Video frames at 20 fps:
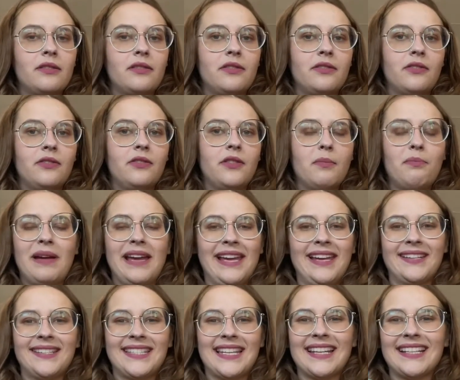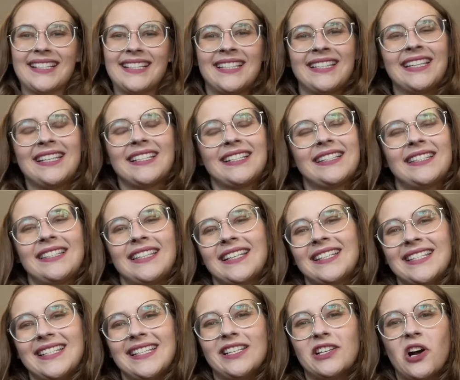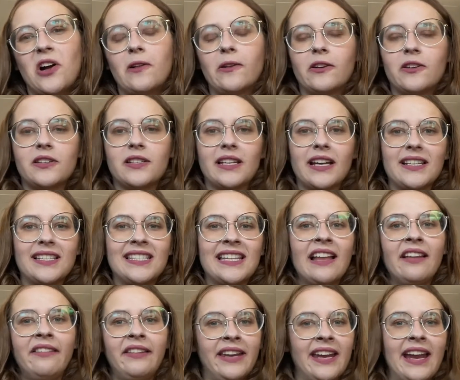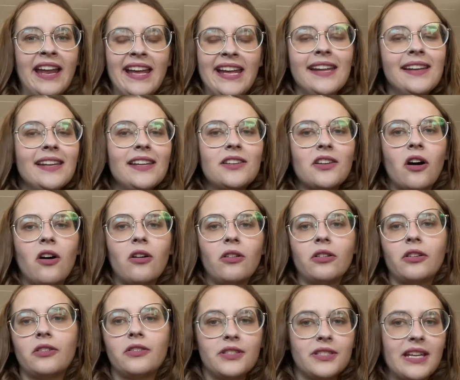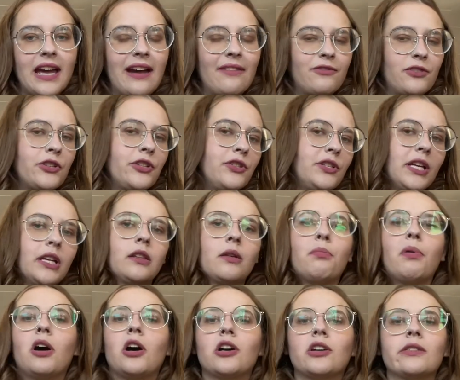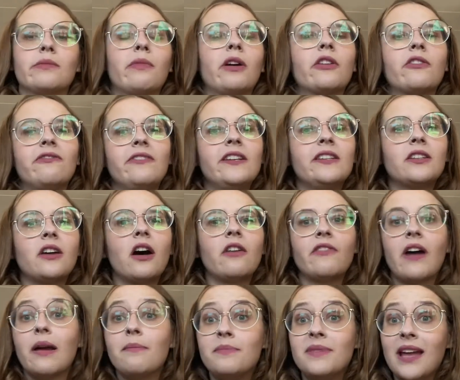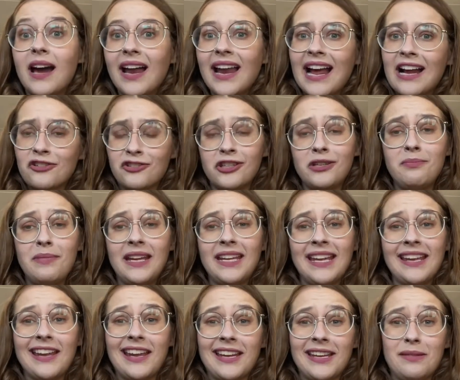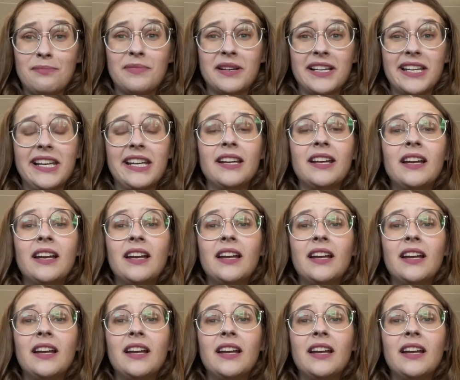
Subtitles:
the pants at $60, I sell it at $80 after you take the Poshmark fees off, I'm not actually making any money.